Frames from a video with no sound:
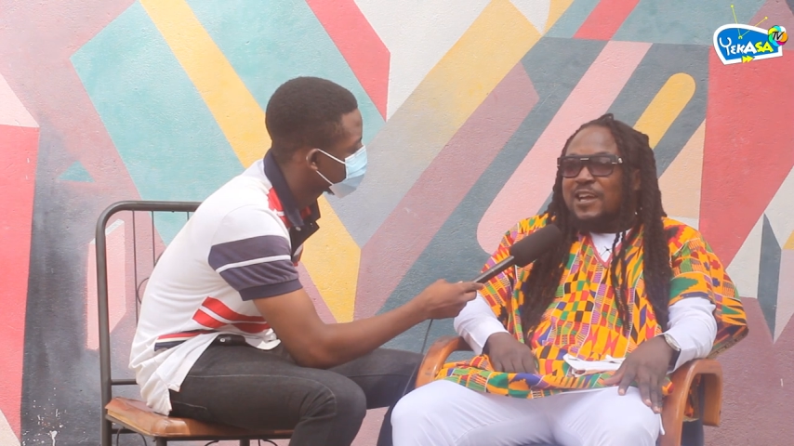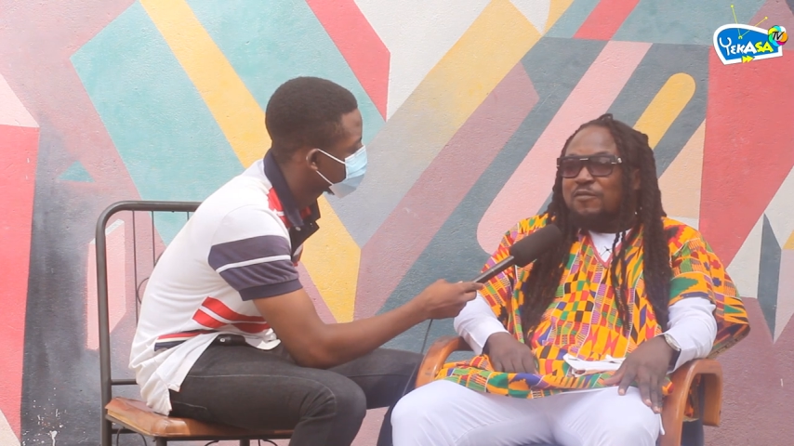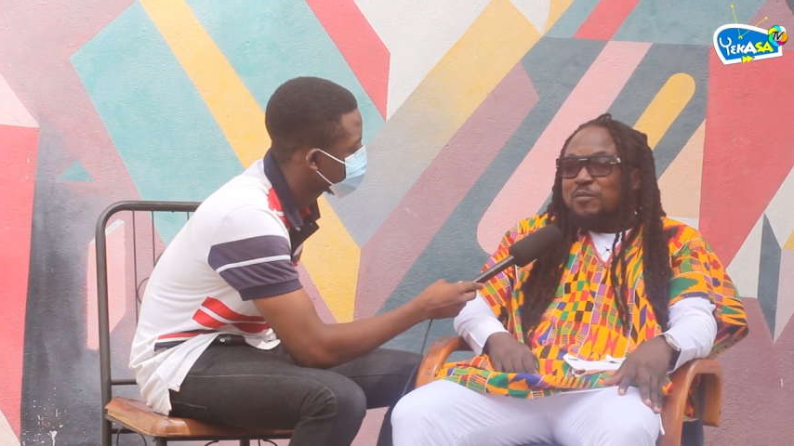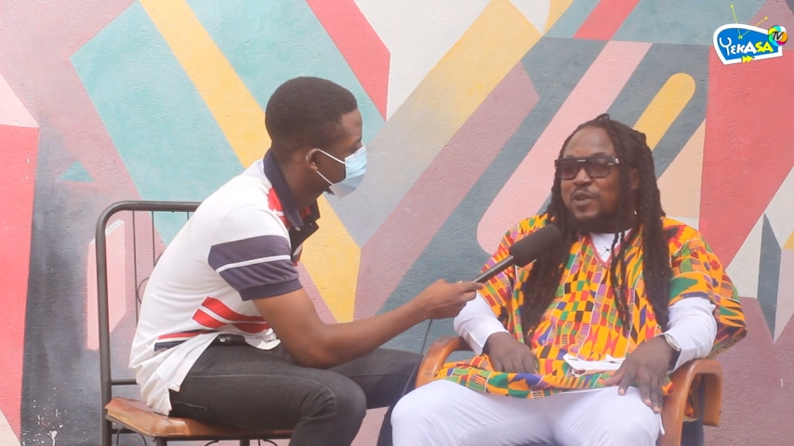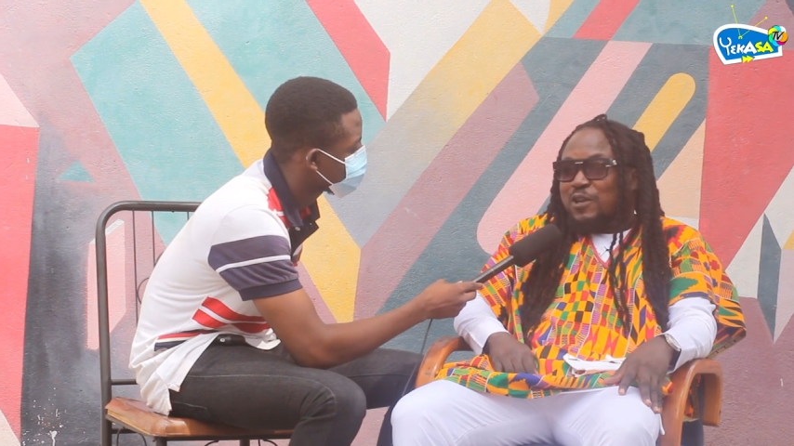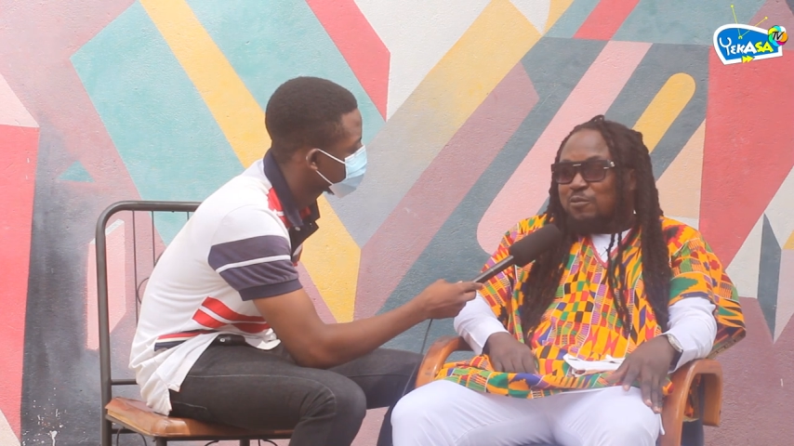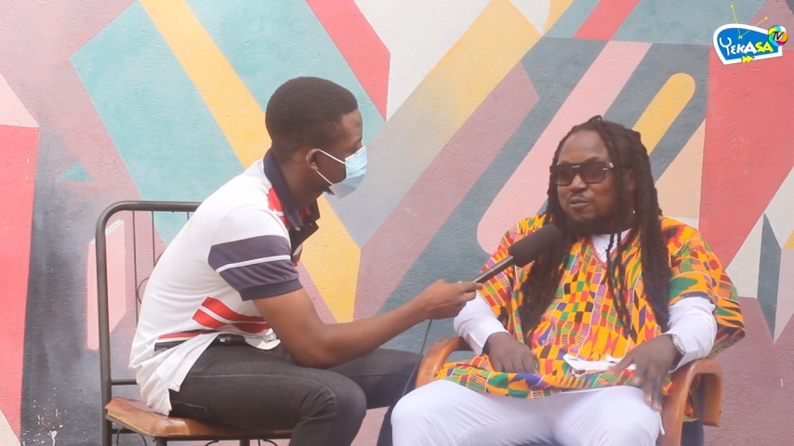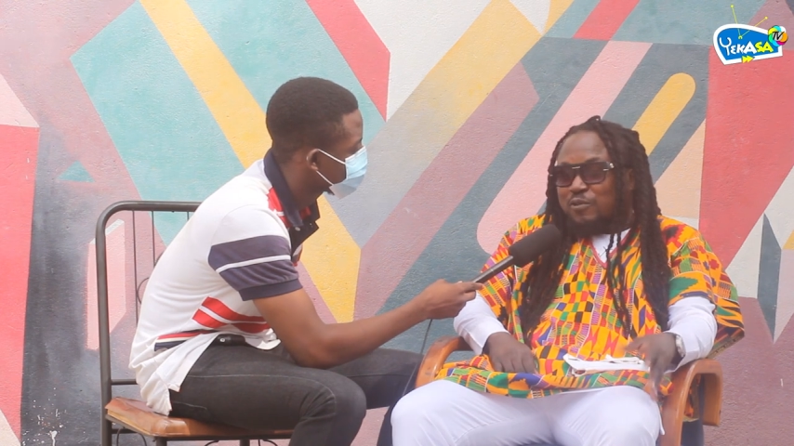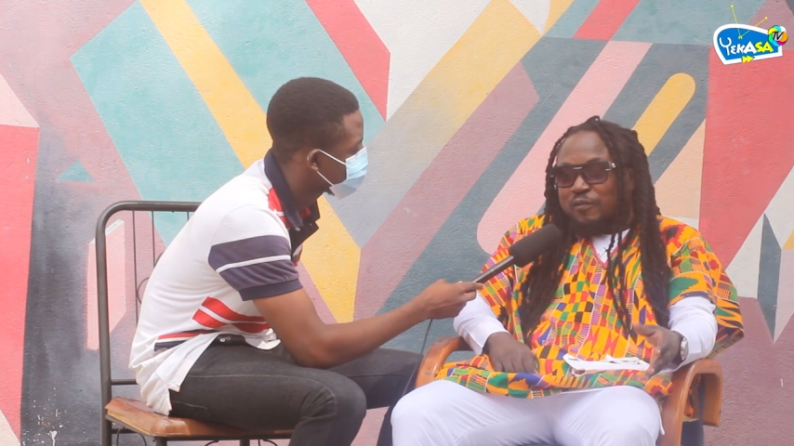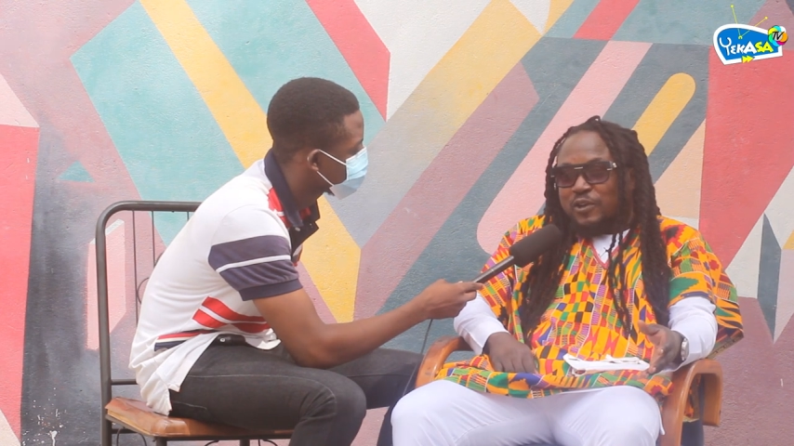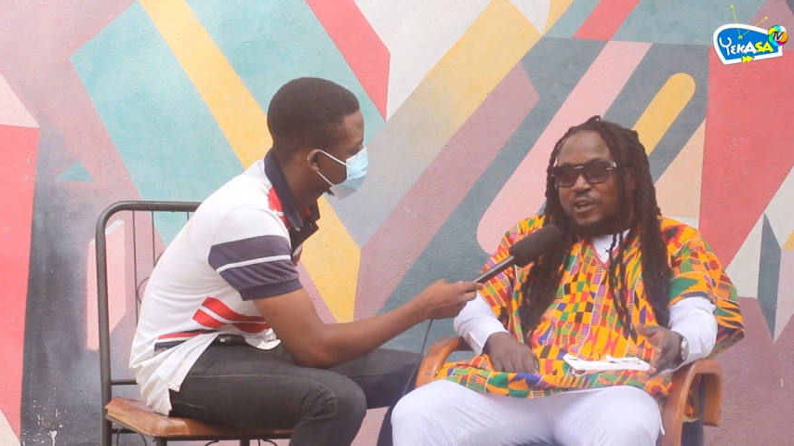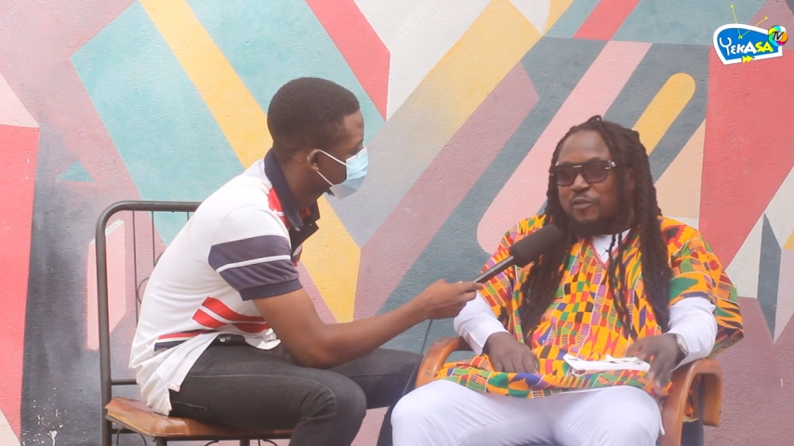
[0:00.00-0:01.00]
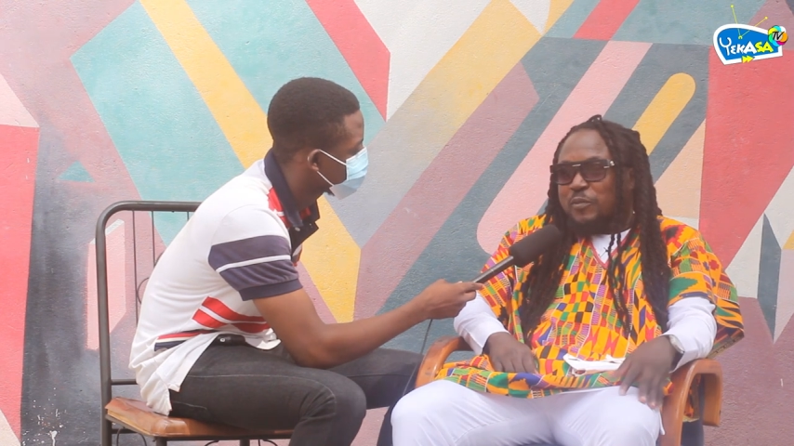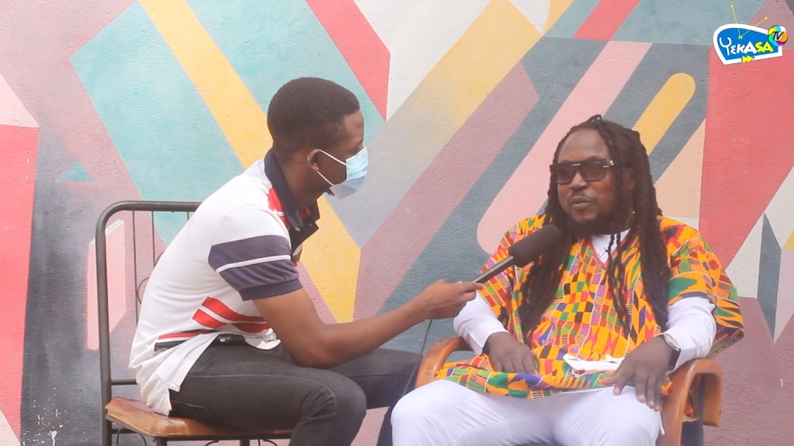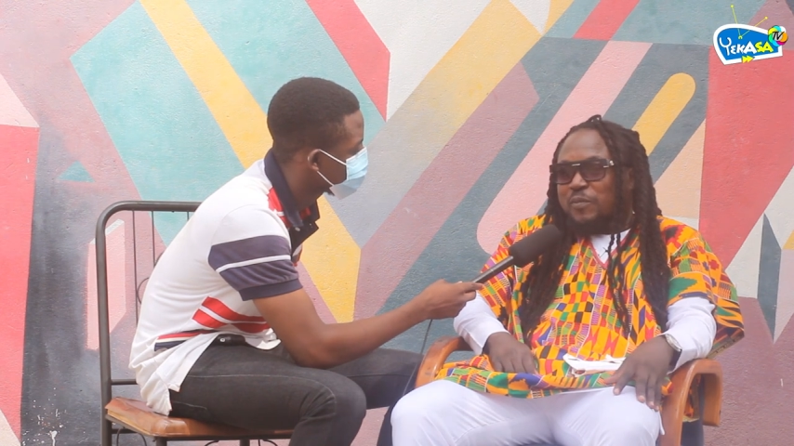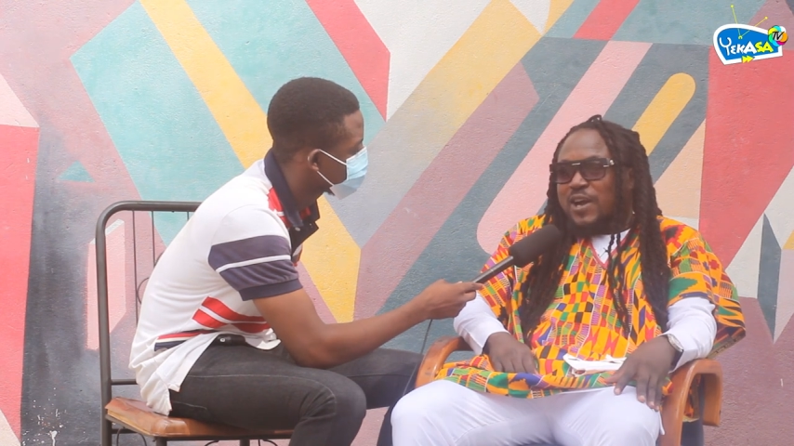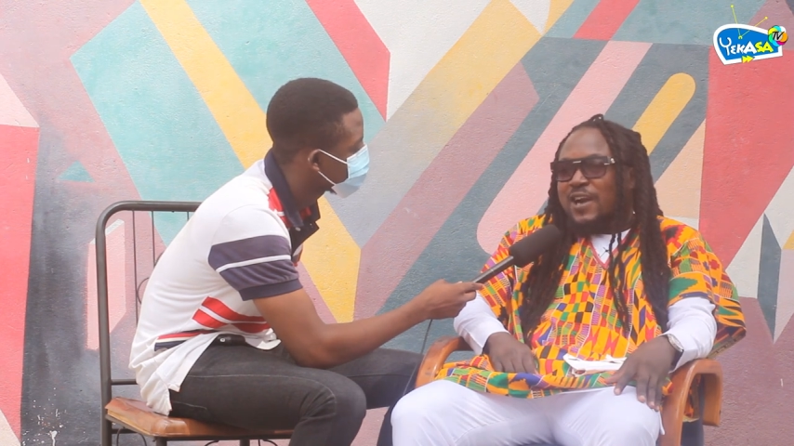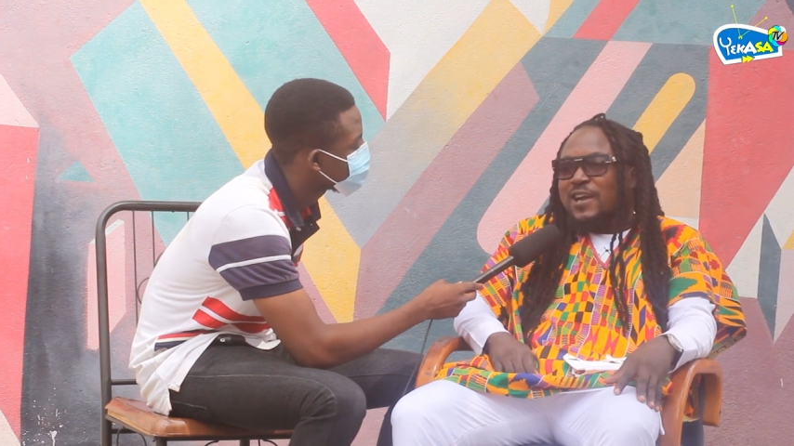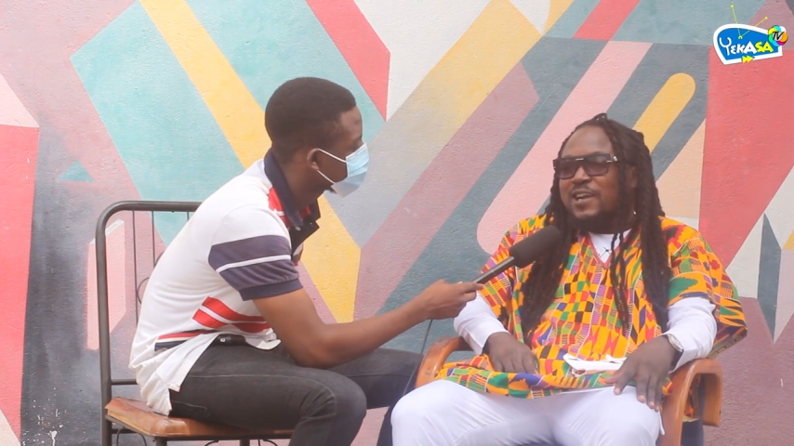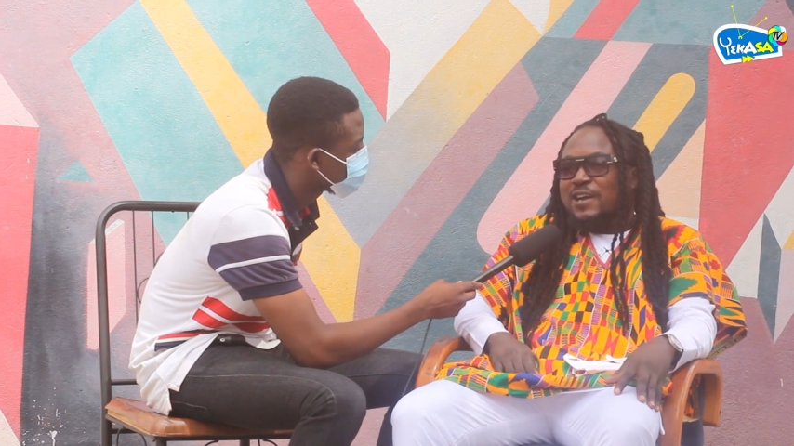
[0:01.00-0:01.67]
Davi Mede Kuku, if you can remember.